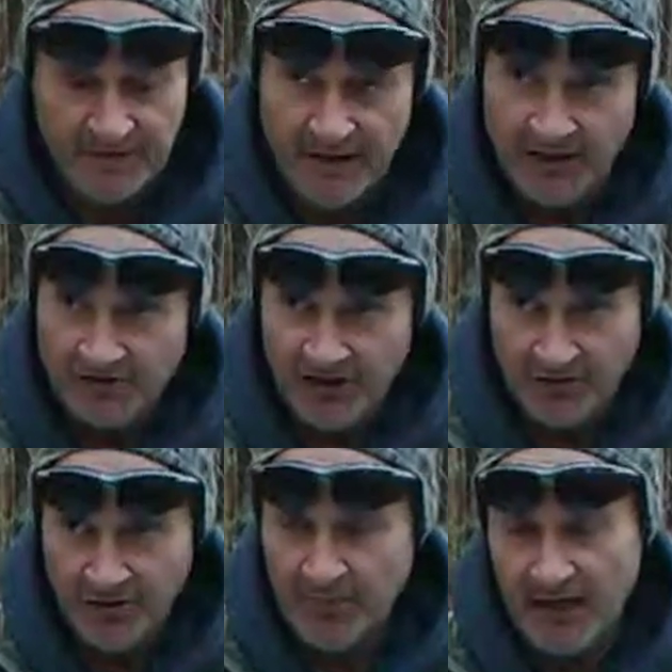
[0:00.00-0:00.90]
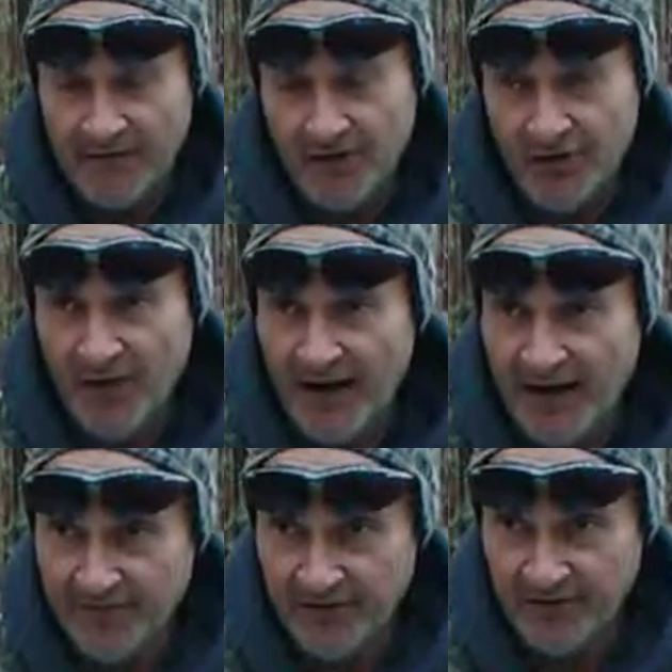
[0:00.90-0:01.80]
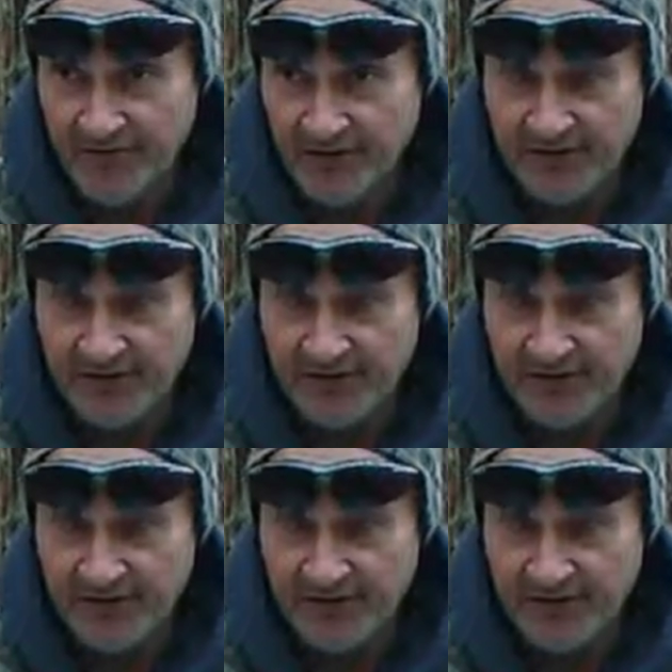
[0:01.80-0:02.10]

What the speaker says: etc. You might even know you have these things.